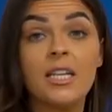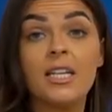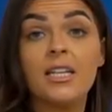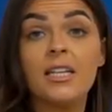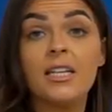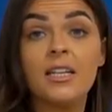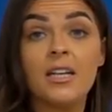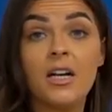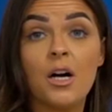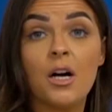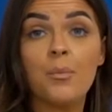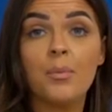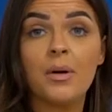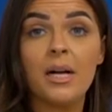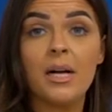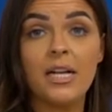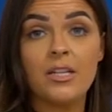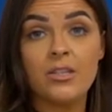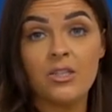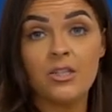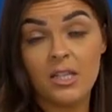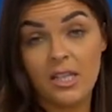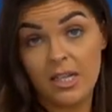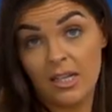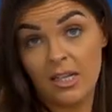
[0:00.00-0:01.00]
if you see it in a
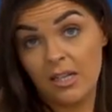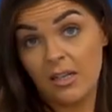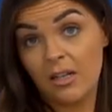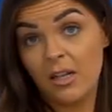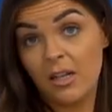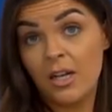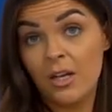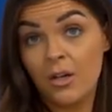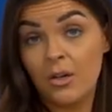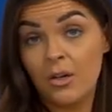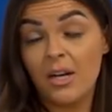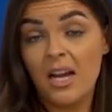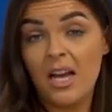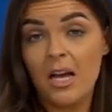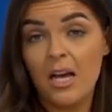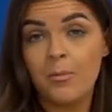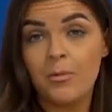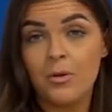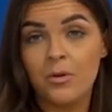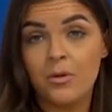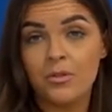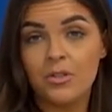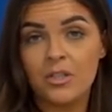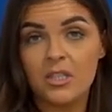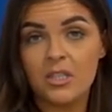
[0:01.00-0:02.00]
comprehension, that it
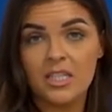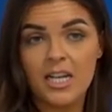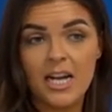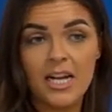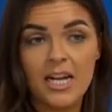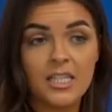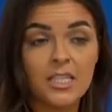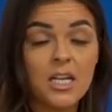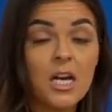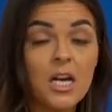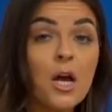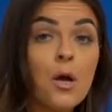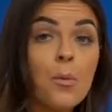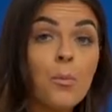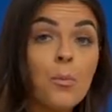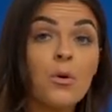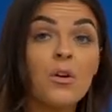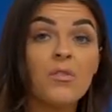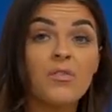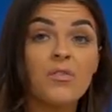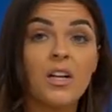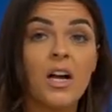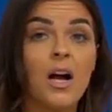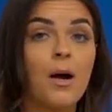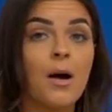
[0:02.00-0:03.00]
could help you understand
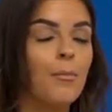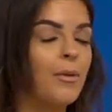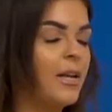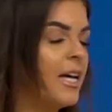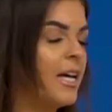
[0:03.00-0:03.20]
more of the